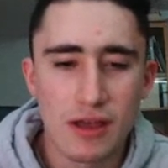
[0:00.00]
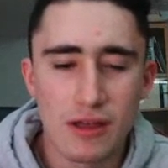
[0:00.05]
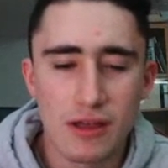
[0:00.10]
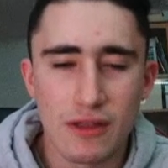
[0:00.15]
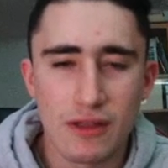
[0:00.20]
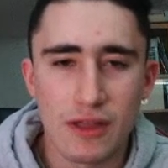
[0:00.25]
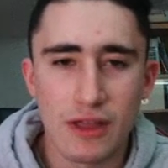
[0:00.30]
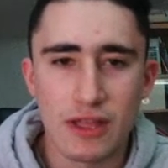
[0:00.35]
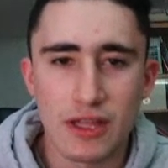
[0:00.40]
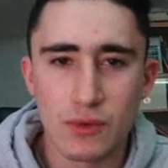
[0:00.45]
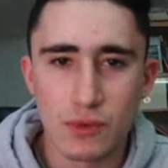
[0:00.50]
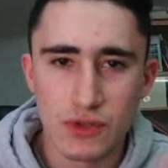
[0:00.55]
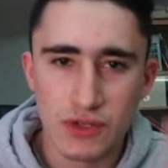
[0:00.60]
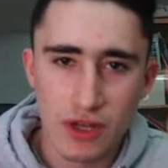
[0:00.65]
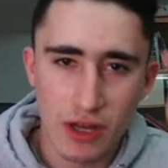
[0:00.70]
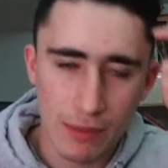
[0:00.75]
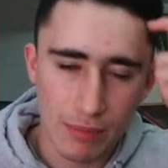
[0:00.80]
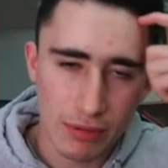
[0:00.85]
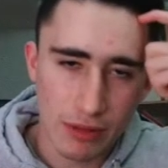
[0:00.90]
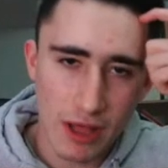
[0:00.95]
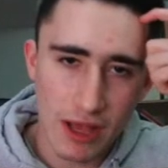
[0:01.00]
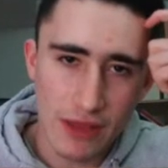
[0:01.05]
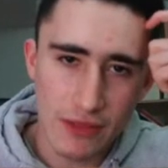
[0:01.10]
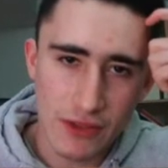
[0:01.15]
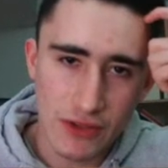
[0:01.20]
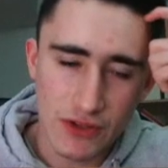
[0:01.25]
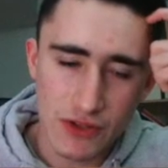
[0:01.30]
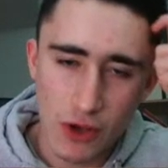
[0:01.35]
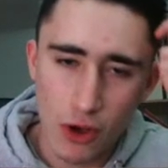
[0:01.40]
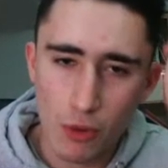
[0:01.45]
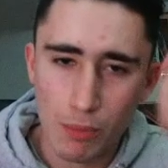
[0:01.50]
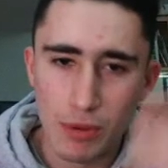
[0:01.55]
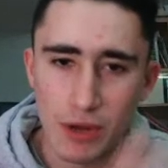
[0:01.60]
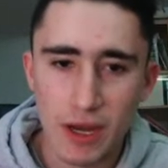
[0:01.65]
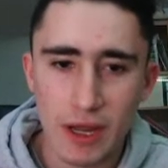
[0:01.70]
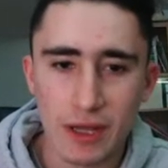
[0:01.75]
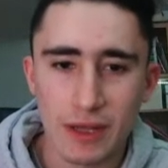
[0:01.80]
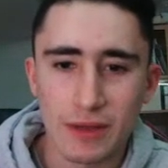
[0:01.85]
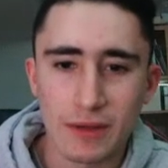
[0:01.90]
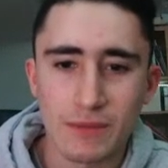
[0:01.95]
that he was going to play this
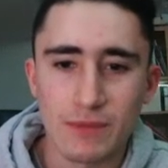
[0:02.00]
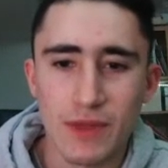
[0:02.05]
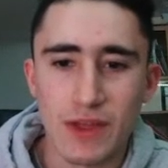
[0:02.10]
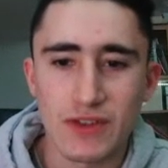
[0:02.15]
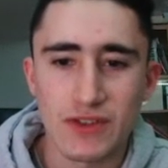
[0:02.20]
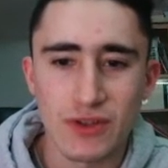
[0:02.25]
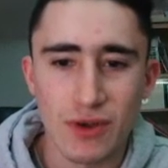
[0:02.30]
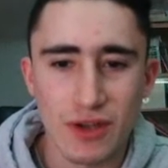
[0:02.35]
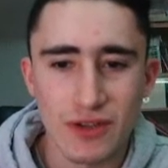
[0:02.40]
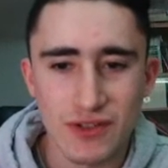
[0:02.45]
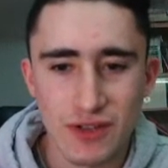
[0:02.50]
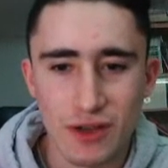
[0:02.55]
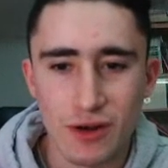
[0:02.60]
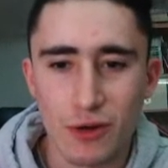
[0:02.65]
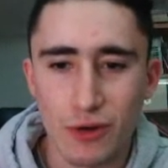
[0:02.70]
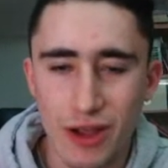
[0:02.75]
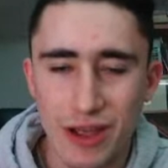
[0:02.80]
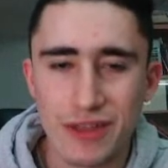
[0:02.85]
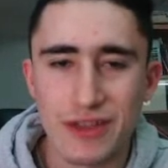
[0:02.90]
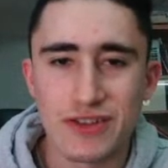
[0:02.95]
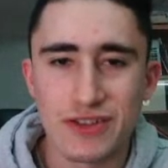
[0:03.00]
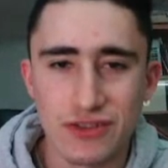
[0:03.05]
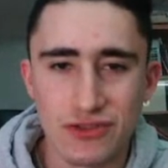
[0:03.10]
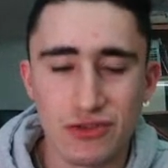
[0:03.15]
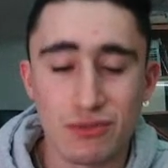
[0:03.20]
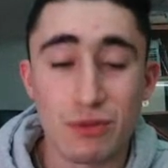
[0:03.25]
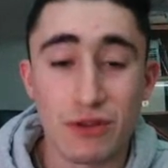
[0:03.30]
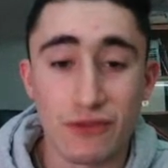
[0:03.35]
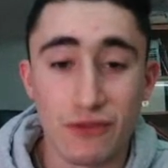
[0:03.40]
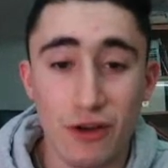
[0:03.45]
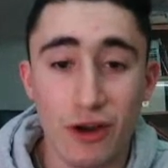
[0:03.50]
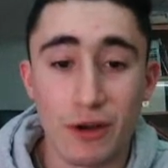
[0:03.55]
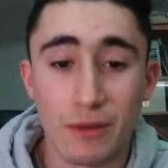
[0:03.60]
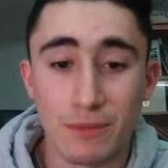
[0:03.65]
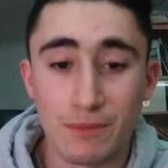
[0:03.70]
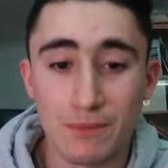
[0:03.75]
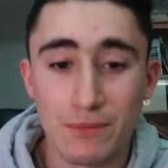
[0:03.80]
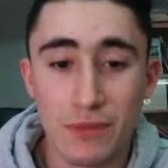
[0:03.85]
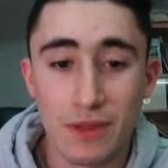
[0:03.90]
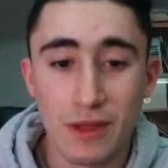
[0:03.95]
opening, and so I said, okay, this should be fun,
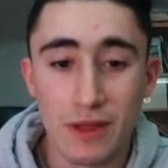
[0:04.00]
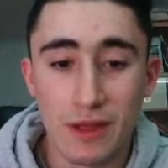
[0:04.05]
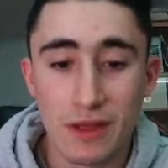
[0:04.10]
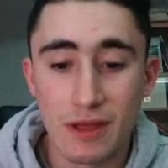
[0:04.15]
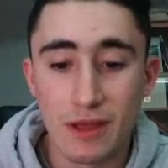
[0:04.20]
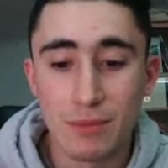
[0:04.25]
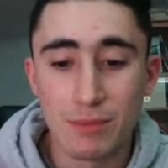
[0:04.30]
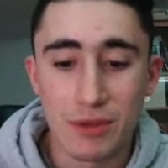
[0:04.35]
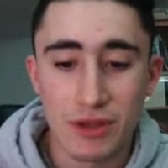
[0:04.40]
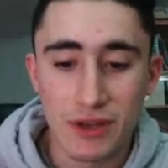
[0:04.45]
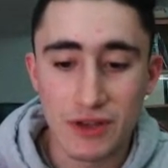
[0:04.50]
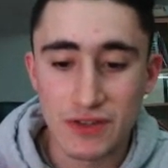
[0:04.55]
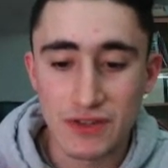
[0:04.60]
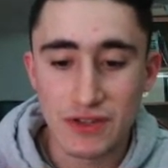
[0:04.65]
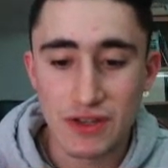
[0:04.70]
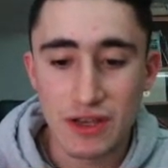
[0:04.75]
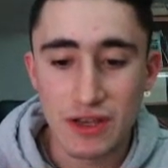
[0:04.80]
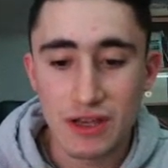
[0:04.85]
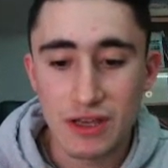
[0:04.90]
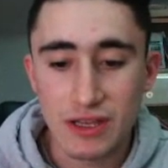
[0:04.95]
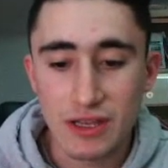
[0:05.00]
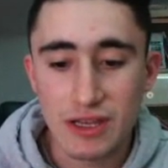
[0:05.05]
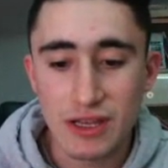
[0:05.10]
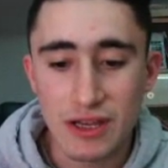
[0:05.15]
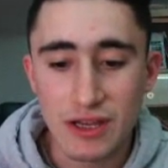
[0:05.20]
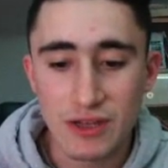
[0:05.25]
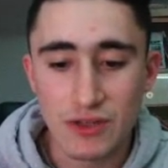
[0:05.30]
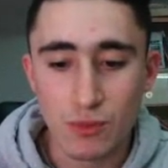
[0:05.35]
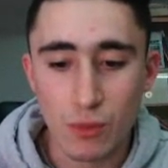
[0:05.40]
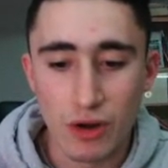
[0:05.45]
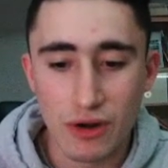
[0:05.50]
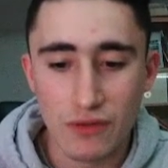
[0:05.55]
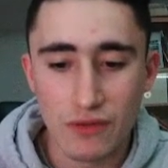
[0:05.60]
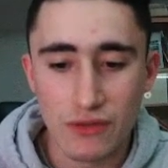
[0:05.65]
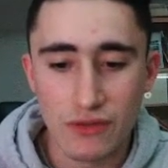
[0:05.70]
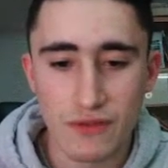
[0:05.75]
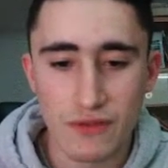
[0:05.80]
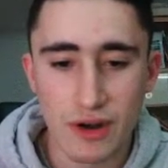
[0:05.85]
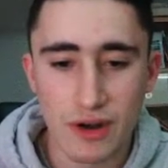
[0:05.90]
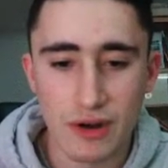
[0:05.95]
because he is one of the
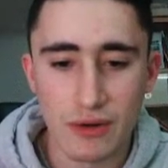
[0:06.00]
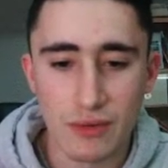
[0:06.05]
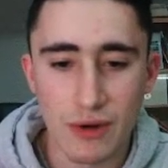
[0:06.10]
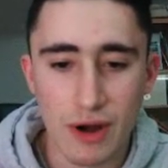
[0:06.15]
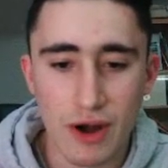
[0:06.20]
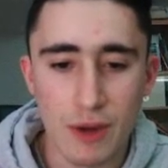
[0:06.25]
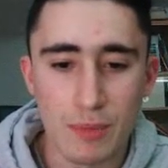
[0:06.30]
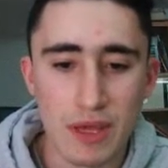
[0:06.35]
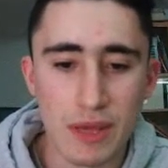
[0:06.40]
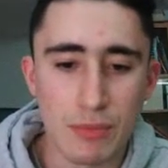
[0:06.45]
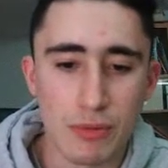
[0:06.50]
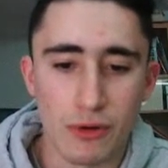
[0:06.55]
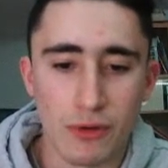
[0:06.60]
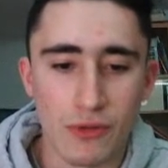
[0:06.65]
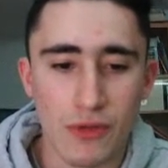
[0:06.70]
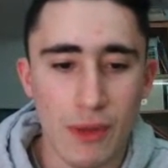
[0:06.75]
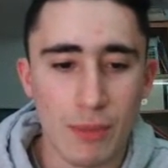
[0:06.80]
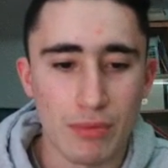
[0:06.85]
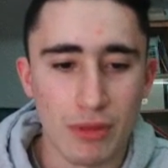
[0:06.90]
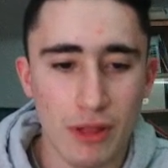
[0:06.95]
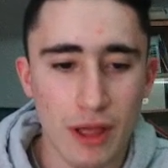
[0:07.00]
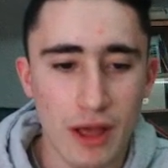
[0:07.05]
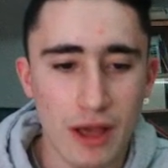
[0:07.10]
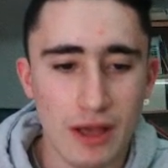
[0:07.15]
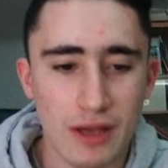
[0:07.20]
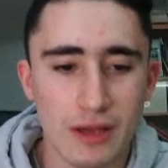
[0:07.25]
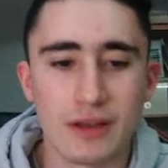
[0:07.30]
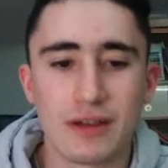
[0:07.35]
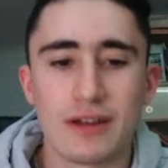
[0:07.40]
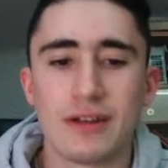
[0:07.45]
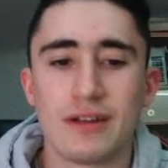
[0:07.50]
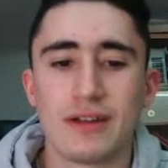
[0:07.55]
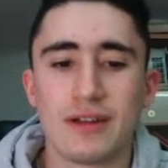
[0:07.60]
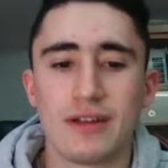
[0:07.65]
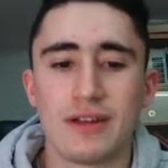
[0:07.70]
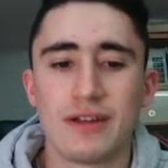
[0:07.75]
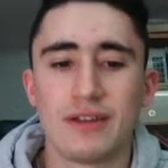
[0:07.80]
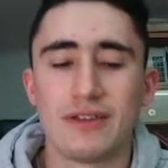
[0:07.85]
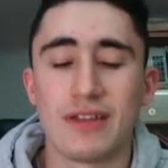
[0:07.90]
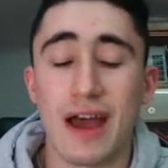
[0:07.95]
very rare people that play
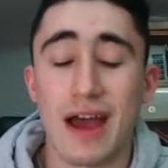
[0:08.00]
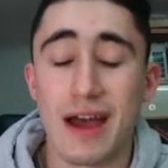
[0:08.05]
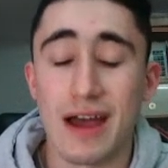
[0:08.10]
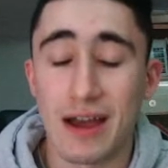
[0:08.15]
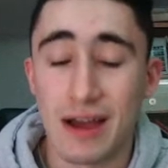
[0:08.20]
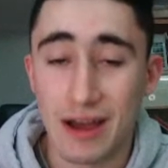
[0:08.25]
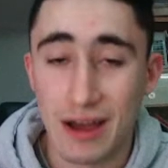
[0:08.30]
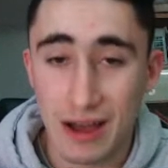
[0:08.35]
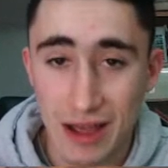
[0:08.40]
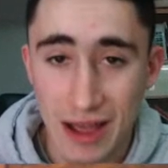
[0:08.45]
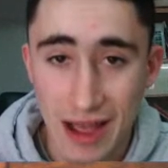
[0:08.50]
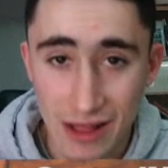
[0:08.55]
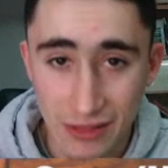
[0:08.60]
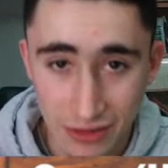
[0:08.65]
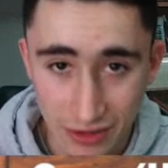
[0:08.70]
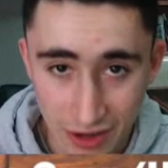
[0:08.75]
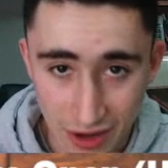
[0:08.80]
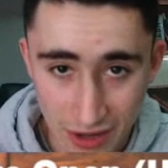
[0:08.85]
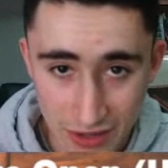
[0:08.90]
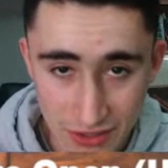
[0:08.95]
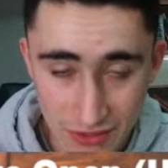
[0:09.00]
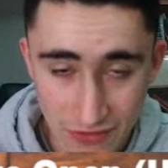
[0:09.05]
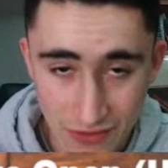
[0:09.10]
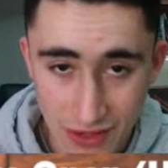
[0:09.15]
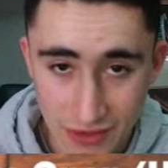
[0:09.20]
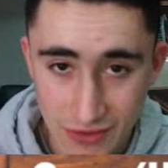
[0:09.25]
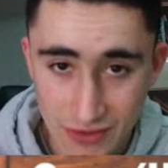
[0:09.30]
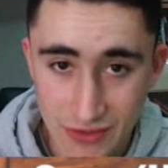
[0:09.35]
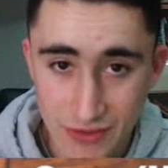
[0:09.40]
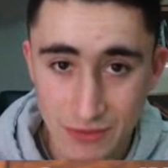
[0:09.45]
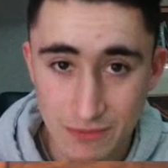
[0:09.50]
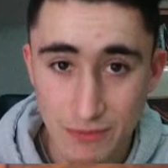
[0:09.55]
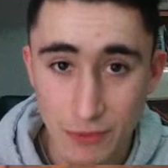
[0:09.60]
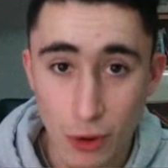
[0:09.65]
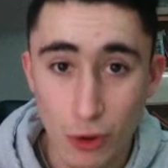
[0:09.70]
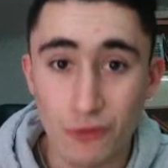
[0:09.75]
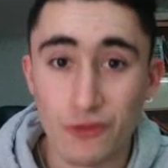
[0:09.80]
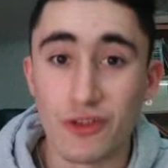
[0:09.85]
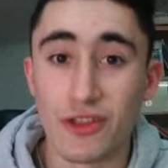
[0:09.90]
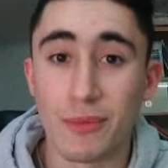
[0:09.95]
the Alekhine defense
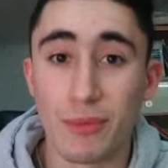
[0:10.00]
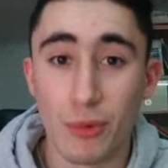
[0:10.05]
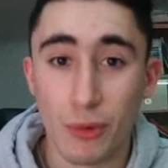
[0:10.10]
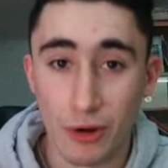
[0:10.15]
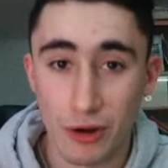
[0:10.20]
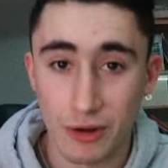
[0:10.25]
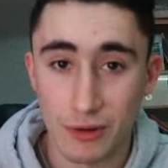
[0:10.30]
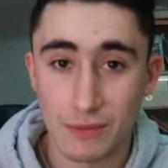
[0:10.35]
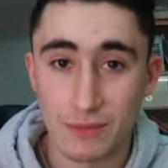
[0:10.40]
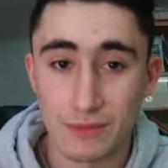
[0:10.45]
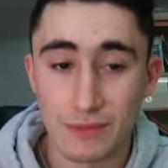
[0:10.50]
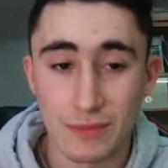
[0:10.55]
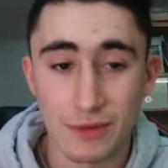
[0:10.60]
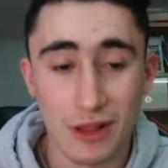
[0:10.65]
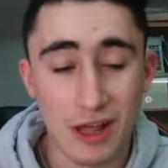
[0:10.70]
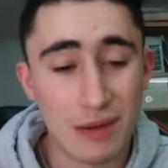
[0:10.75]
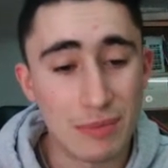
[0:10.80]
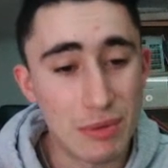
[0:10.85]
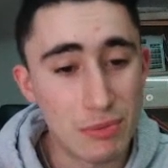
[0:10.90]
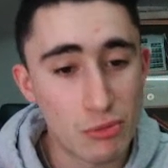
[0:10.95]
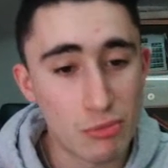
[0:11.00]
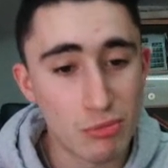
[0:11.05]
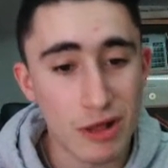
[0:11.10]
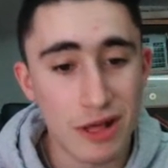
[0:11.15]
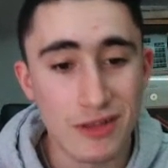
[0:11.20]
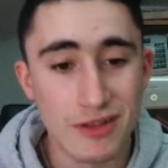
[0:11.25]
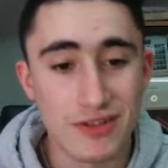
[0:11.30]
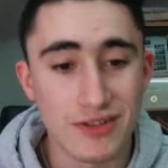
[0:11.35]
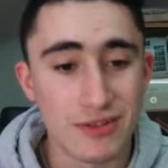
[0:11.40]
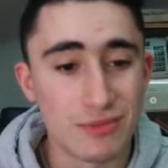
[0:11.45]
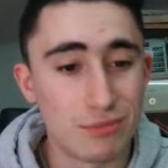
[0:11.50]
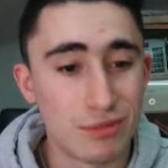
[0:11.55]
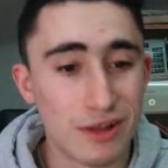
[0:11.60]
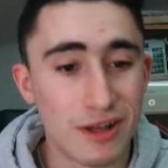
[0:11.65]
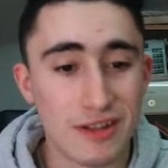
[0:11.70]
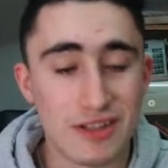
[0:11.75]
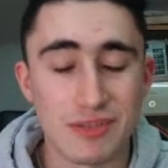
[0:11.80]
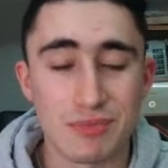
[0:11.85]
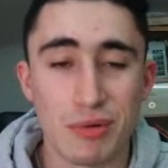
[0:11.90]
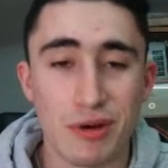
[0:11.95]
over the board. A lot of people play this in
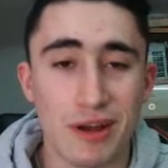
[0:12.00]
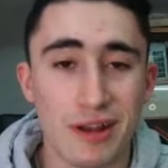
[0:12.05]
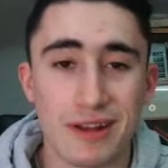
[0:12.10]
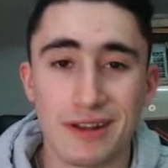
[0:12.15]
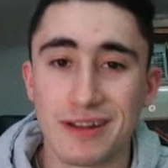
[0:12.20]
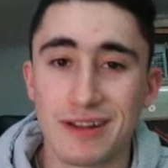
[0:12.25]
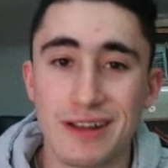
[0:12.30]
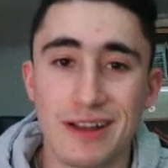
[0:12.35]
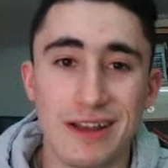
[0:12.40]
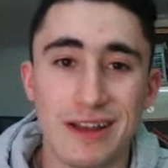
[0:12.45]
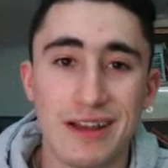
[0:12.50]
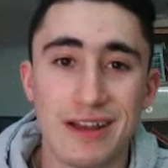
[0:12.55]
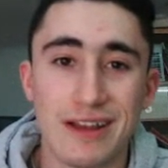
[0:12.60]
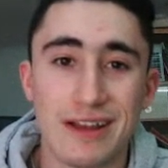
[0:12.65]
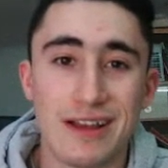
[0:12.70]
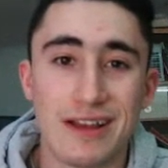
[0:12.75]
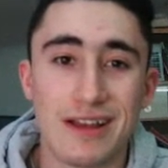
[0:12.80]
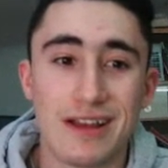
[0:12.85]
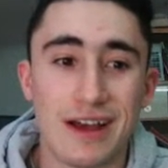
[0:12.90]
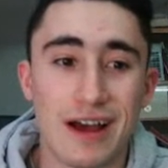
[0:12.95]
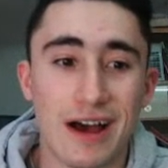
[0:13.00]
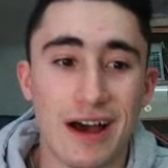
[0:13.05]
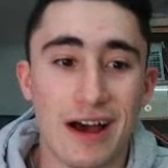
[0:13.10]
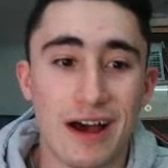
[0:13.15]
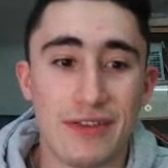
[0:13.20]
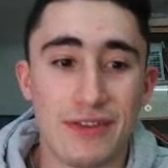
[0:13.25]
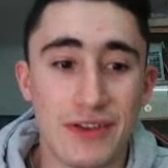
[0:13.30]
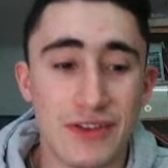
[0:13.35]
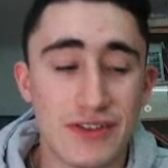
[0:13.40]
Blitz, but this